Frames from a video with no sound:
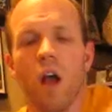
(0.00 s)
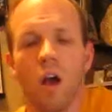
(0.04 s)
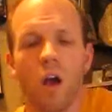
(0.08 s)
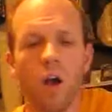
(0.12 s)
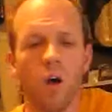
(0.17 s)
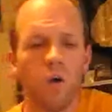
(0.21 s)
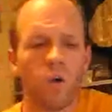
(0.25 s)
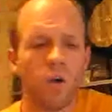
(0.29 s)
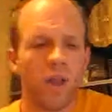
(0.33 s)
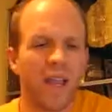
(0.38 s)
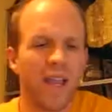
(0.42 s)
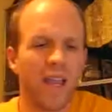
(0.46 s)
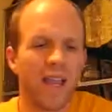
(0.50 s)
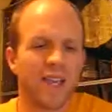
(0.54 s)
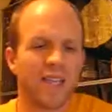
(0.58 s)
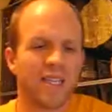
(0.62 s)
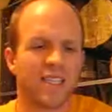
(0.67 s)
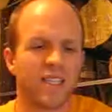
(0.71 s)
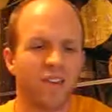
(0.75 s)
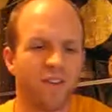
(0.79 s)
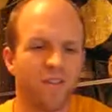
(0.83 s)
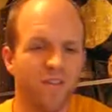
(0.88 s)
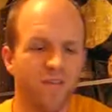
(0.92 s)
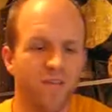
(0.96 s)
Okay,
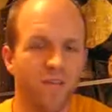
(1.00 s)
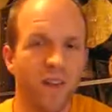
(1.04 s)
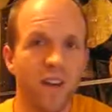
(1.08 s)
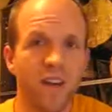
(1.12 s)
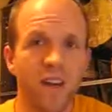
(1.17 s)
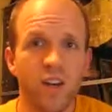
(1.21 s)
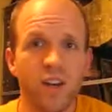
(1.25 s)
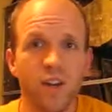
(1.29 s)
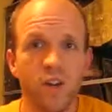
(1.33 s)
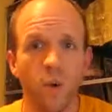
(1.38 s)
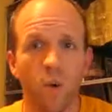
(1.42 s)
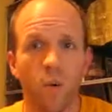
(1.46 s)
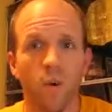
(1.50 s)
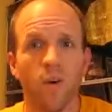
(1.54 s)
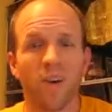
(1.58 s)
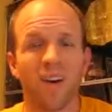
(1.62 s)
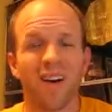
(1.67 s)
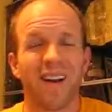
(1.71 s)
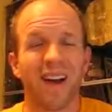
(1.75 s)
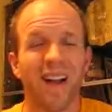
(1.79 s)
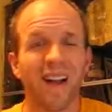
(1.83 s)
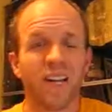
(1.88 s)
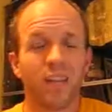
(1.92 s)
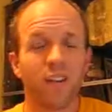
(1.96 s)
Defendor.
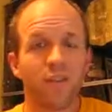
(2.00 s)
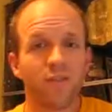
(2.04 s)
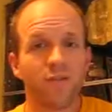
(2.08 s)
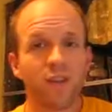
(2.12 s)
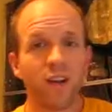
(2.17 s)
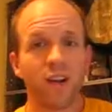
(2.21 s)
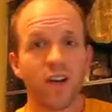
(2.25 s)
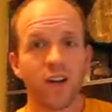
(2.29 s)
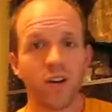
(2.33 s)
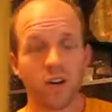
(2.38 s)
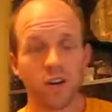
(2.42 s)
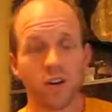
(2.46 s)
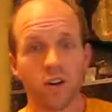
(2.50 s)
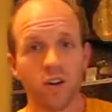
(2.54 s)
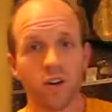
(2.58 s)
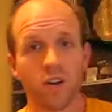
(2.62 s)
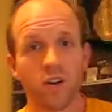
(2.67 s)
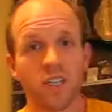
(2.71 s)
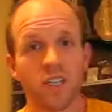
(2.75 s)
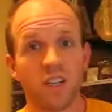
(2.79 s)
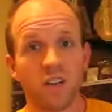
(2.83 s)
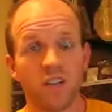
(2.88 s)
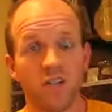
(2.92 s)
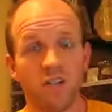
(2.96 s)
Not
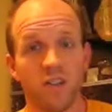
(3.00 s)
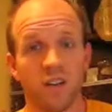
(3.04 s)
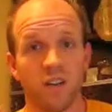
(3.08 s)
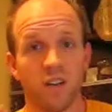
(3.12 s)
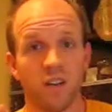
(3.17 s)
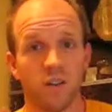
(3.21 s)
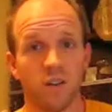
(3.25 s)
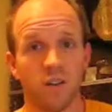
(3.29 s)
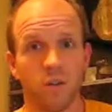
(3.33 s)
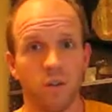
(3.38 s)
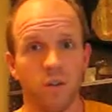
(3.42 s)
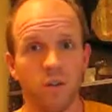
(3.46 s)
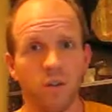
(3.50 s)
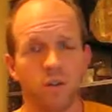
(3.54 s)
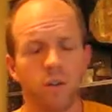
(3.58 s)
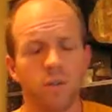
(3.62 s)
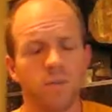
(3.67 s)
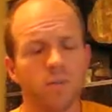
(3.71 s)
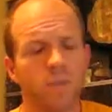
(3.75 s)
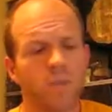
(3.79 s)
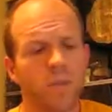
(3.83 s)
Defender, Defendor.